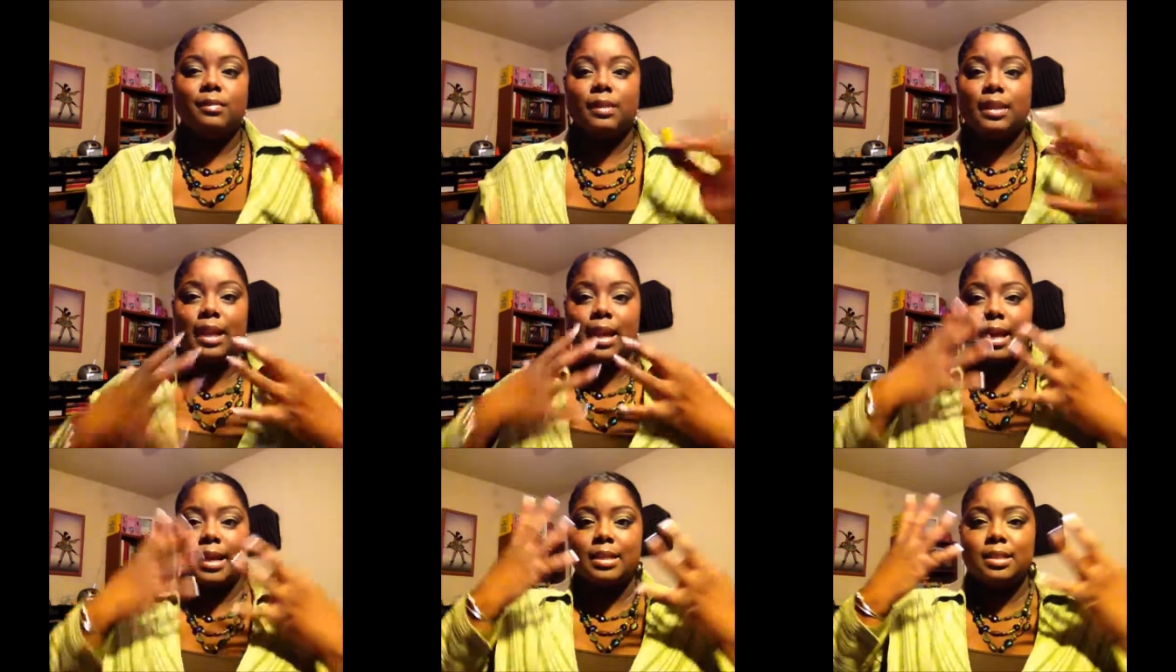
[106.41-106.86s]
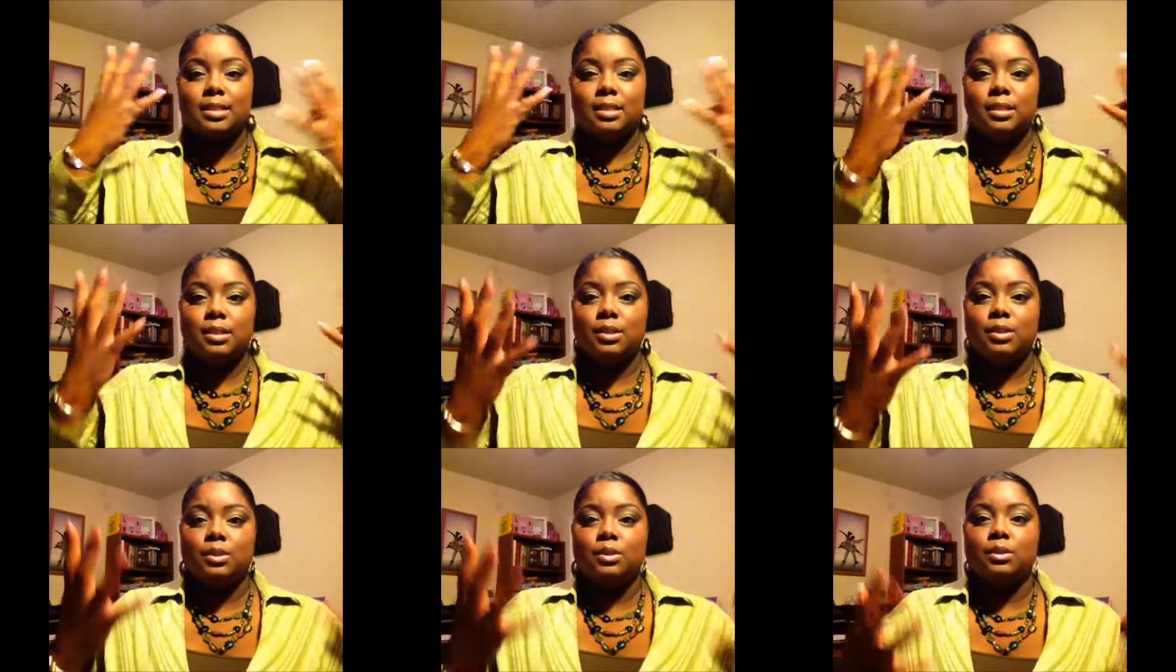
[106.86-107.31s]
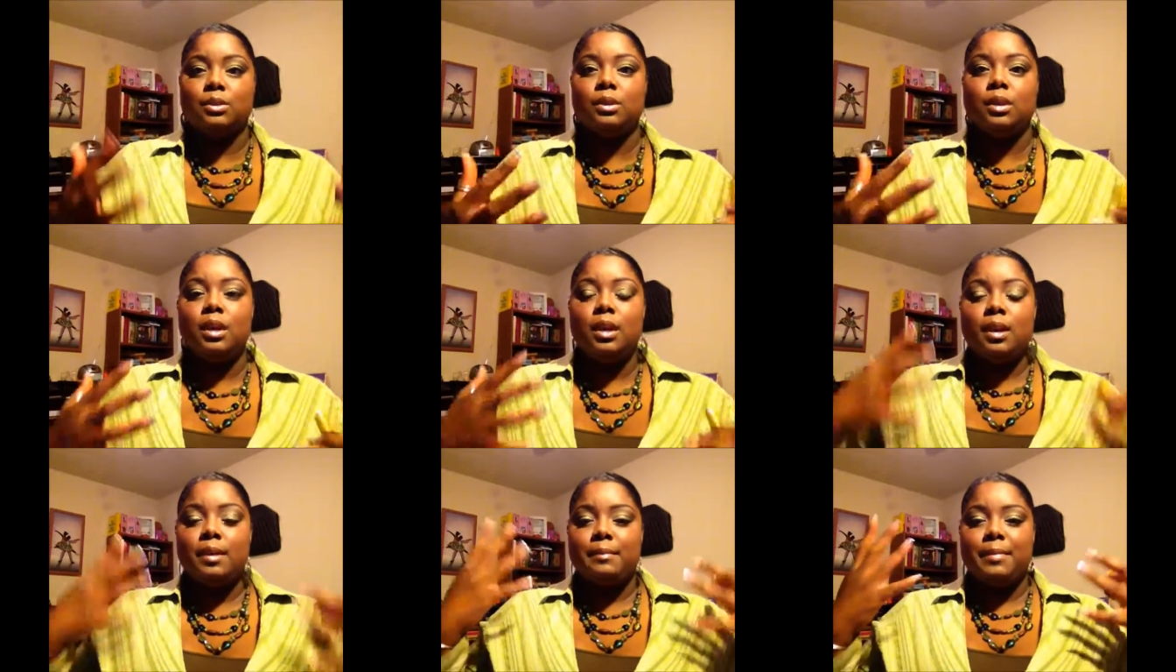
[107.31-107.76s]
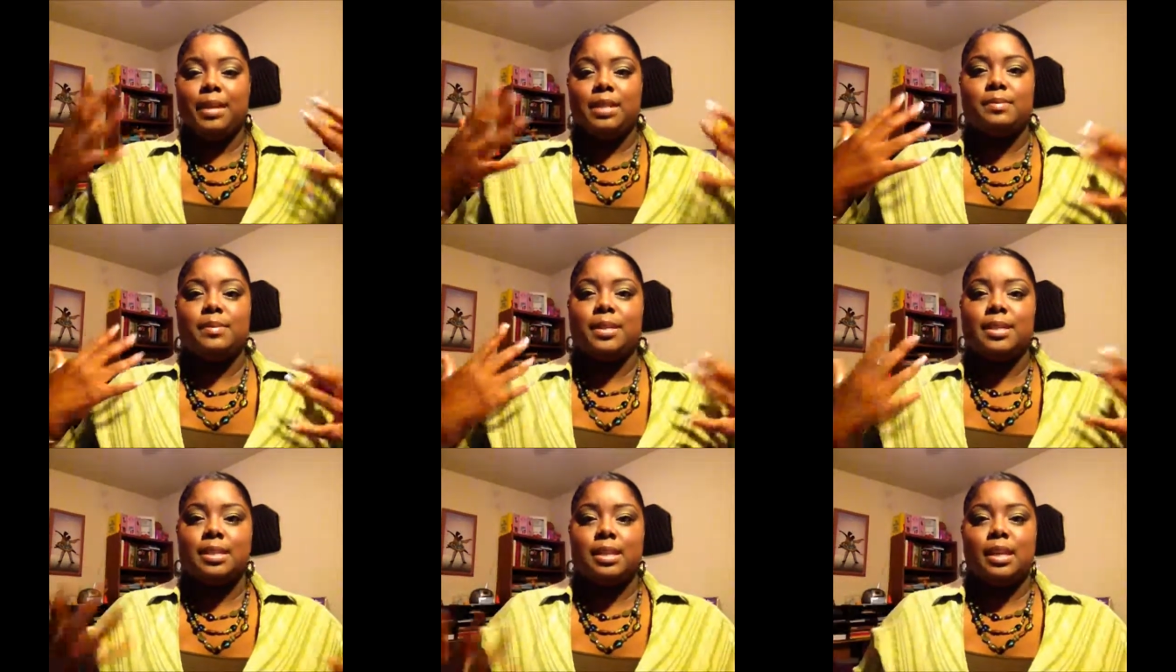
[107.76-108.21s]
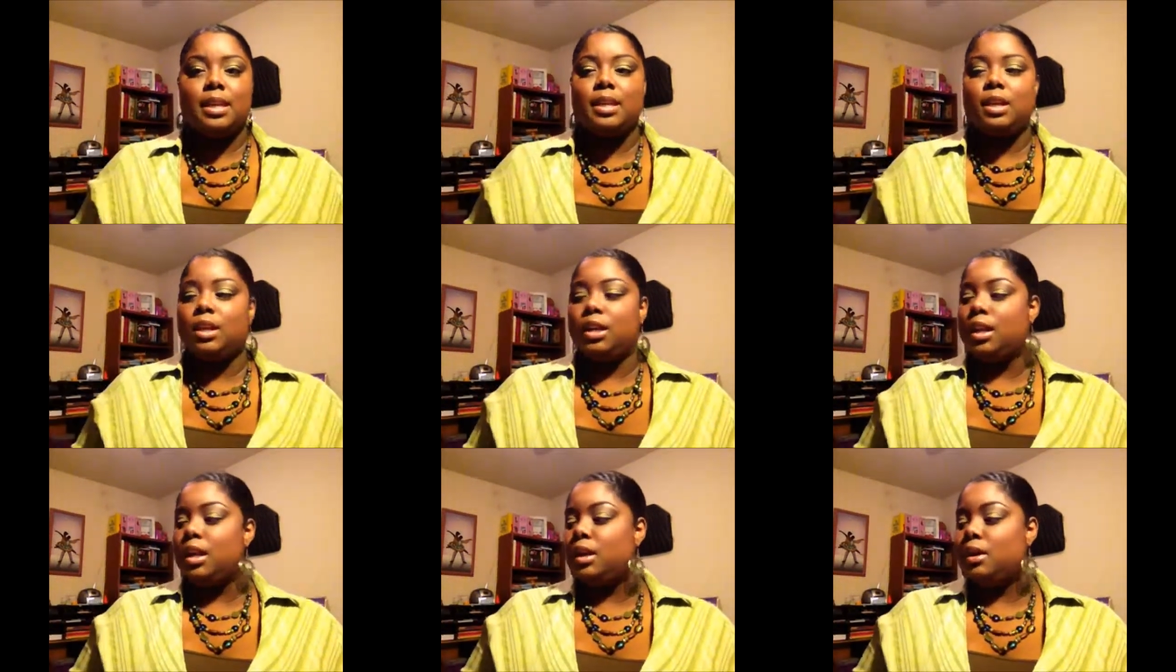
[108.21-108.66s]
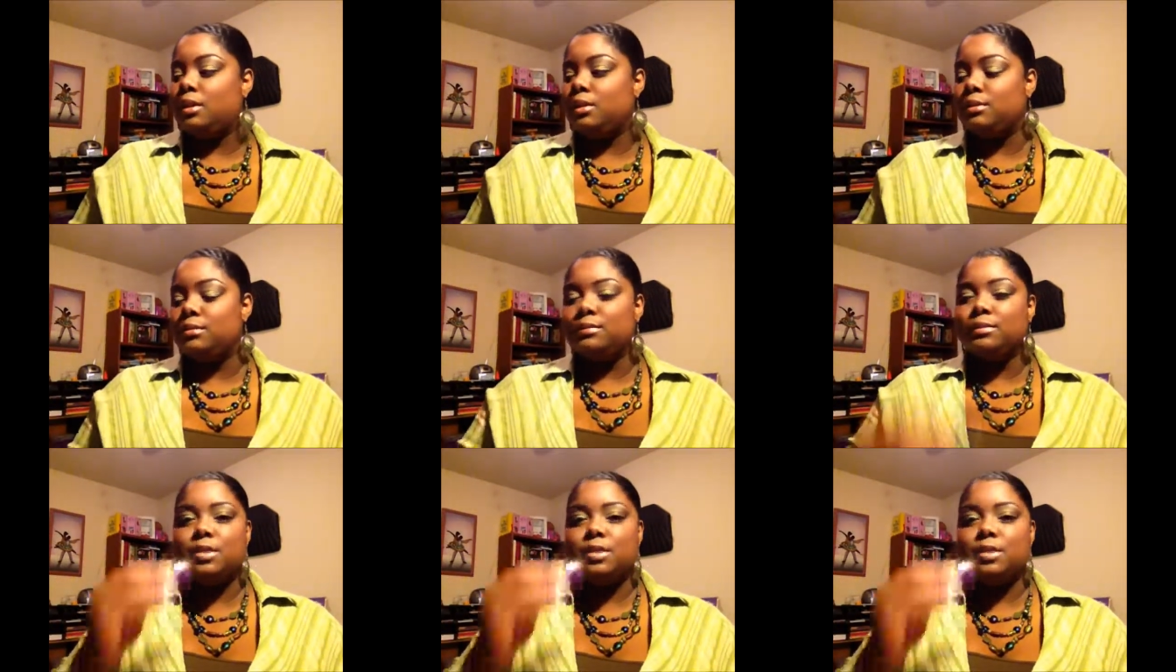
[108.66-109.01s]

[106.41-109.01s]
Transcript: nice little, makes my skin glow.